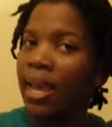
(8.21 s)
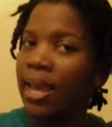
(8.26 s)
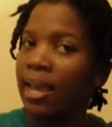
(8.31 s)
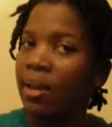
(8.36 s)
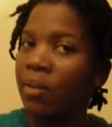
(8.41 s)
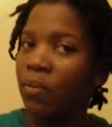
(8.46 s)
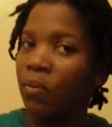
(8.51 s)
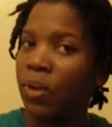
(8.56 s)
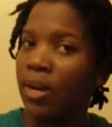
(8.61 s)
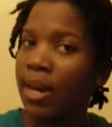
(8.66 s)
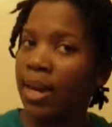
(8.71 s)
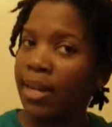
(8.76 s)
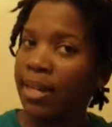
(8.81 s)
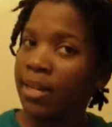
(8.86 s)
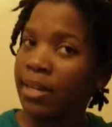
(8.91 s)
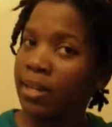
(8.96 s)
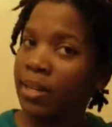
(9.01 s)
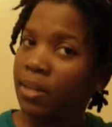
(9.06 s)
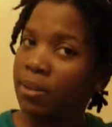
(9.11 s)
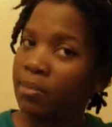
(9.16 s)
and what
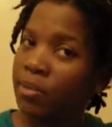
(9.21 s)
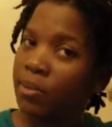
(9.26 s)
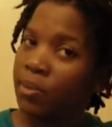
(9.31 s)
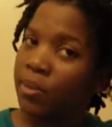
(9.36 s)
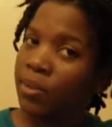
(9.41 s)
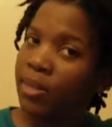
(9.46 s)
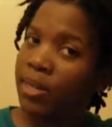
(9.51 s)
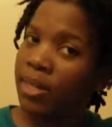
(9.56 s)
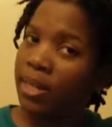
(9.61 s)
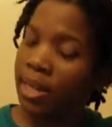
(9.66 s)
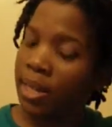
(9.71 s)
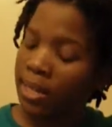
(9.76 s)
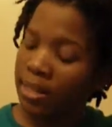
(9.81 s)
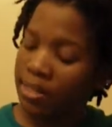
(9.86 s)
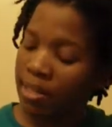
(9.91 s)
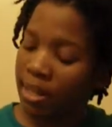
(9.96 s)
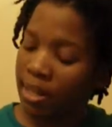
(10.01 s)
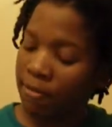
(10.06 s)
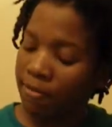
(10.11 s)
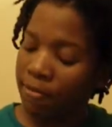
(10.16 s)
I ended up doing
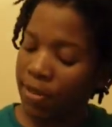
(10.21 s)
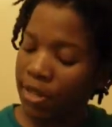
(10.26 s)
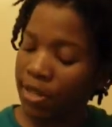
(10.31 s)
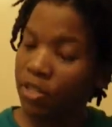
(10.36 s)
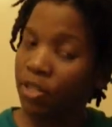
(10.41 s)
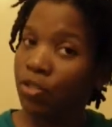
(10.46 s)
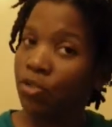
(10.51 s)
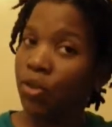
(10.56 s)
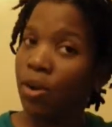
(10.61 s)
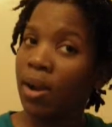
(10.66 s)
as they finished